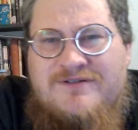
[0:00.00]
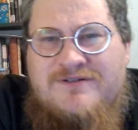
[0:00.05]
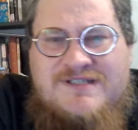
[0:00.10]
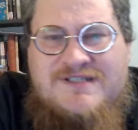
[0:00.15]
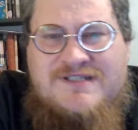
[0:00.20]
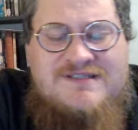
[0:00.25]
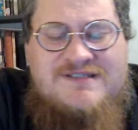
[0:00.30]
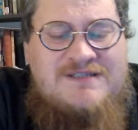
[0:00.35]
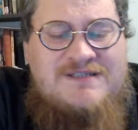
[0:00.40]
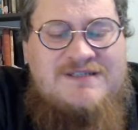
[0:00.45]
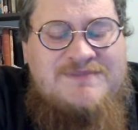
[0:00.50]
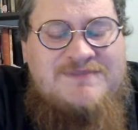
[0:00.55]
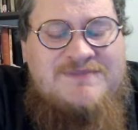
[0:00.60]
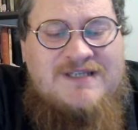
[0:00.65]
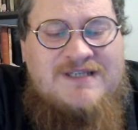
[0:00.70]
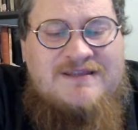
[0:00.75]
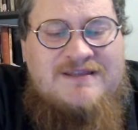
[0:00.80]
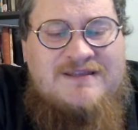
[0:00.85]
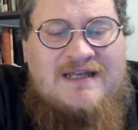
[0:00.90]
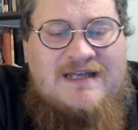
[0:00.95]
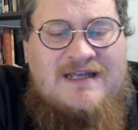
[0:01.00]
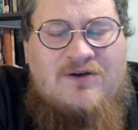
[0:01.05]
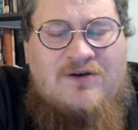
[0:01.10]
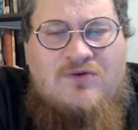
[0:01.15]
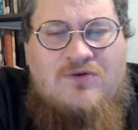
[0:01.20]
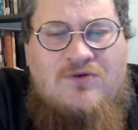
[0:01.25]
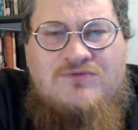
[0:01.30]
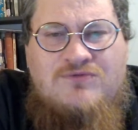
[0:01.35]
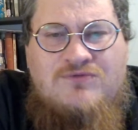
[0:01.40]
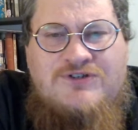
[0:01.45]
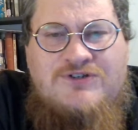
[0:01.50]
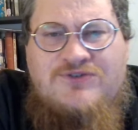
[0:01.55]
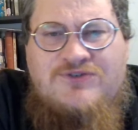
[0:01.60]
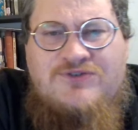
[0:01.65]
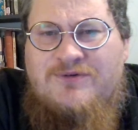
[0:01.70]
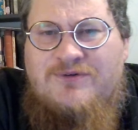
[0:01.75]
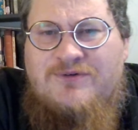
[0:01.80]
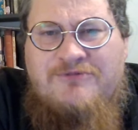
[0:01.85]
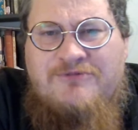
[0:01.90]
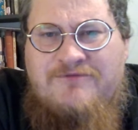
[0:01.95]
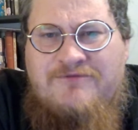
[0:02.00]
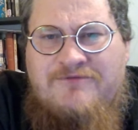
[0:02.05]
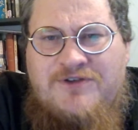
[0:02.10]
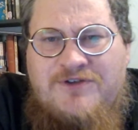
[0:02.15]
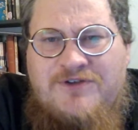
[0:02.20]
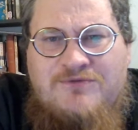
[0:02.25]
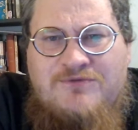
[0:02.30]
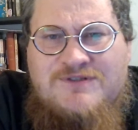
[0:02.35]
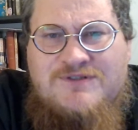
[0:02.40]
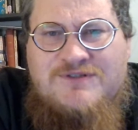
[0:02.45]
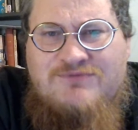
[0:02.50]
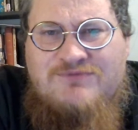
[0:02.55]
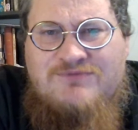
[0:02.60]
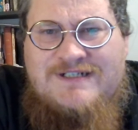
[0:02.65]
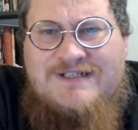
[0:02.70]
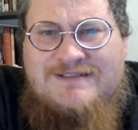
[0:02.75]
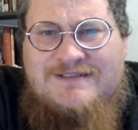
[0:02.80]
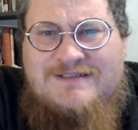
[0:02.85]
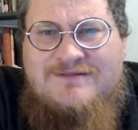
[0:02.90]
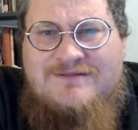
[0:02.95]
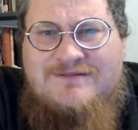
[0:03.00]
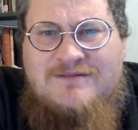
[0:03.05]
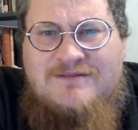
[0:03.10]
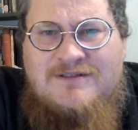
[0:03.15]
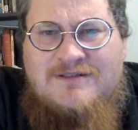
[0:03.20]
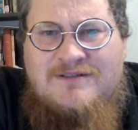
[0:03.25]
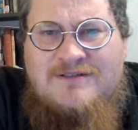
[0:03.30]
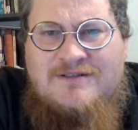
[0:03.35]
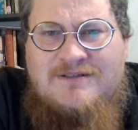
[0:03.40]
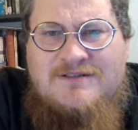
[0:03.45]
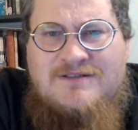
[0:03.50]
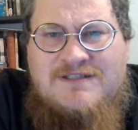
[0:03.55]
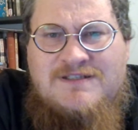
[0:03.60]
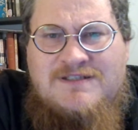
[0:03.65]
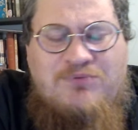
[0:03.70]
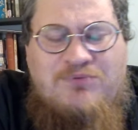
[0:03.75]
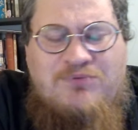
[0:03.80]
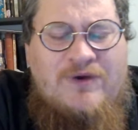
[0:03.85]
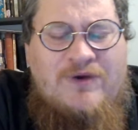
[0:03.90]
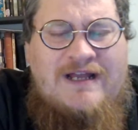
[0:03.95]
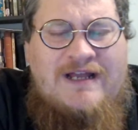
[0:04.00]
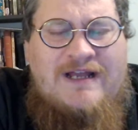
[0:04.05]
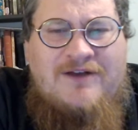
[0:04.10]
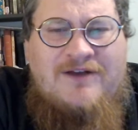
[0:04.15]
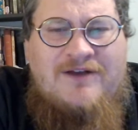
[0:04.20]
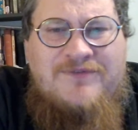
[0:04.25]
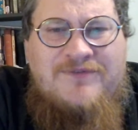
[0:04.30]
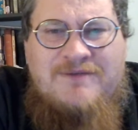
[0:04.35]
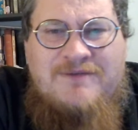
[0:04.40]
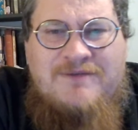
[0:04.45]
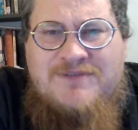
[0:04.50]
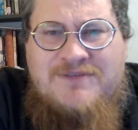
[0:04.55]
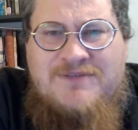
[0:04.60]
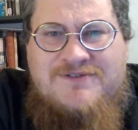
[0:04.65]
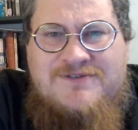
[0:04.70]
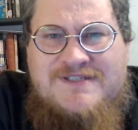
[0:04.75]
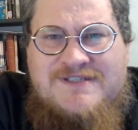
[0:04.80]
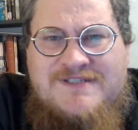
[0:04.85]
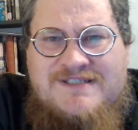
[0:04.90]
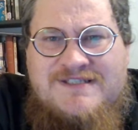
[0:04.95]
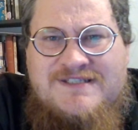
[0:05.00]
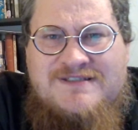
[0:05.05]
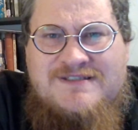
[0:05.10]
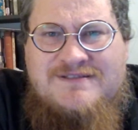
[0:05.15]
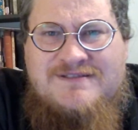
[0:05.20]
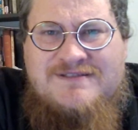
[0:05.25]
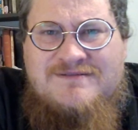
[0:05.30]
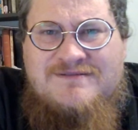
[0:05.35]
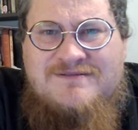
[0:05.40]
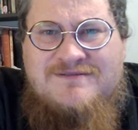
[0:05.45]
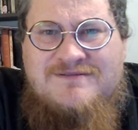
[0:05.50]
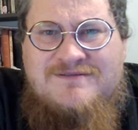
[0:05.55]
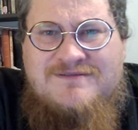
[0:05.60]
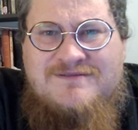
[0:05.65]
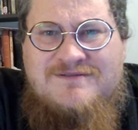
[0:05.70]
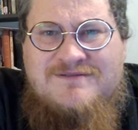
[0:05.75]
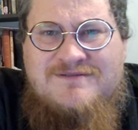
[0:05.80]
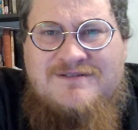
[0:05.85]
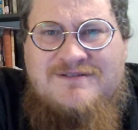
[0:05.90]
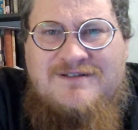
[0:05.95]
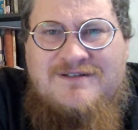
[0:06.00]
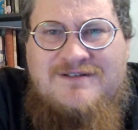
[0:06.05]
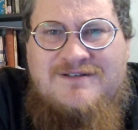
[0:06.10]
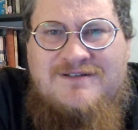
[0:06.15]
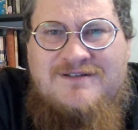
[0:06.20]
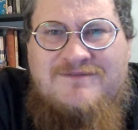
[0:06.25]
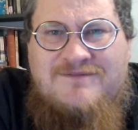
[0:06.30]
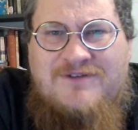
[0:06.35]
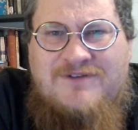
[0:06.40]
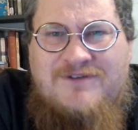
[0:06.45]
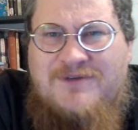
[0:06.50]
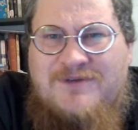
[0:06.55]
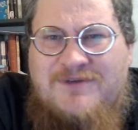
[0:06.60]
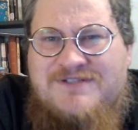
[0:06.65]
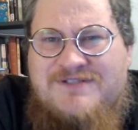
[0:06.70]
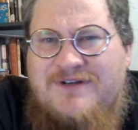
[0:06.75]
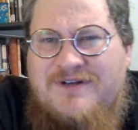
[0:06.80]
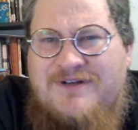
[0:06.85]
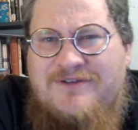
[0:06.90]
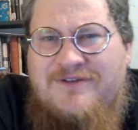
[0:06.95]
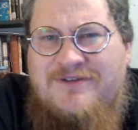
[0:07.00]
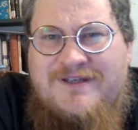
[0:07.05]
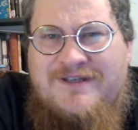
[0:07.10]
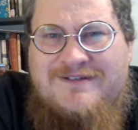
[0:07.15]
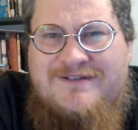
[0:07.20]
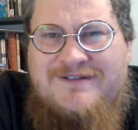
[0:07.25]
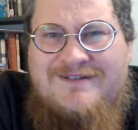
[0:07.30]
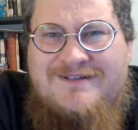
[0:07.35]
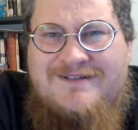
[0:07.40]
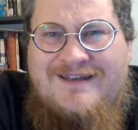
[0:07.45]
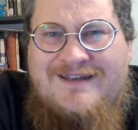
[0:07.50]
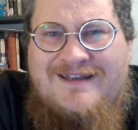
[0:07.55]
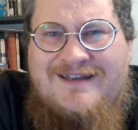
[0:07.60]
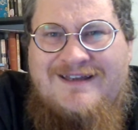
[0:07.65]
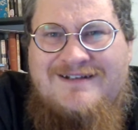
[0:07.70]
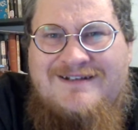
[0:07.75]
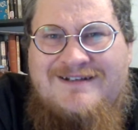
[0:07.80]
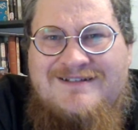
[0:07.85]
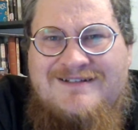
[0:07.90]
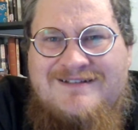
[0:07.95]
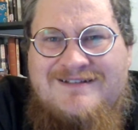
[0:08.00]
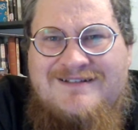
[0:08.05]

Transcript: is it seems like that whole short review was written to point out that Mills is from Australia and